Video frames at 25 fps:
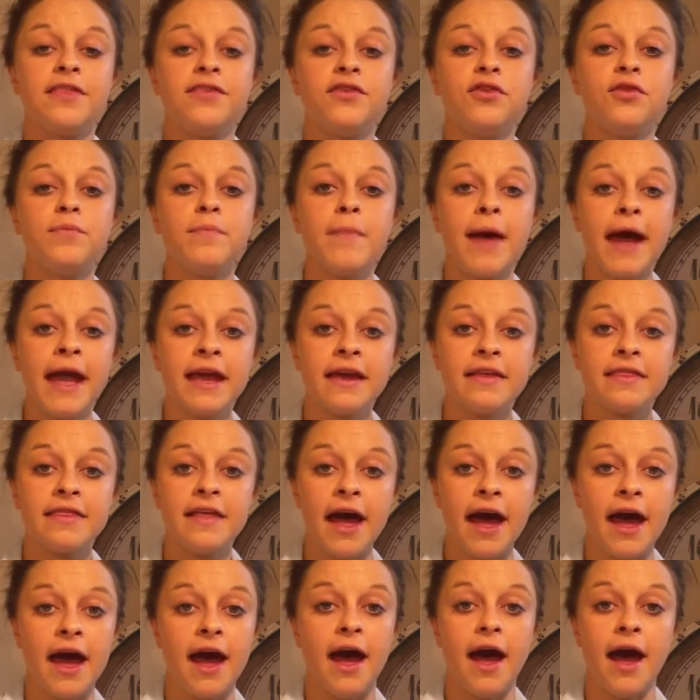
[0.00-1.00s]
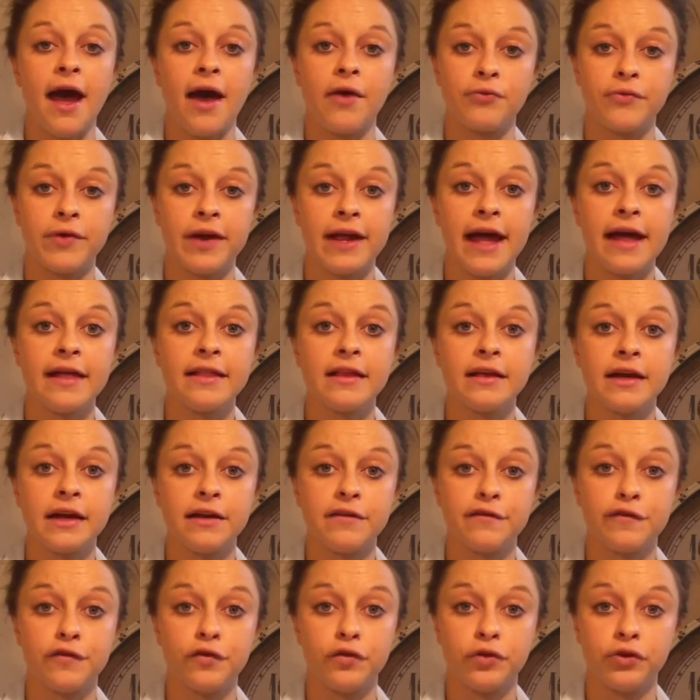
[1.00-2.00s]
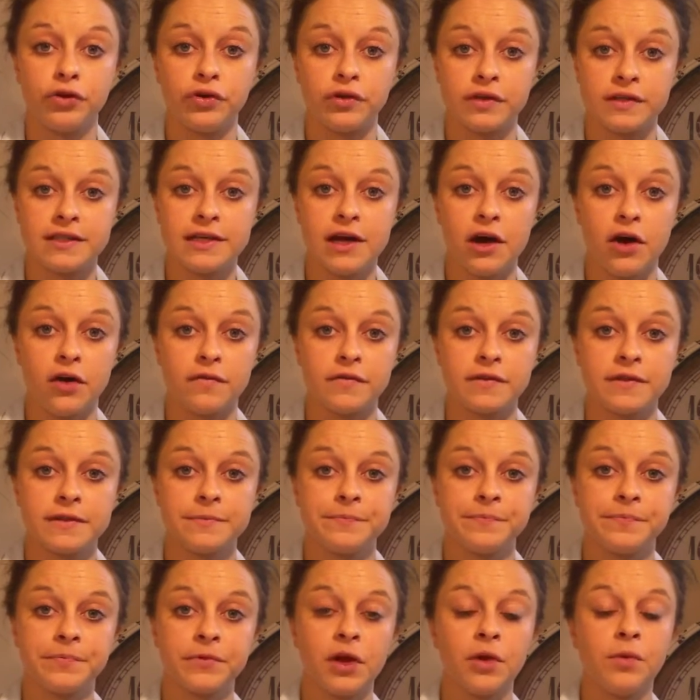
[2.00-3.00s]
to make that a reality for yourselves.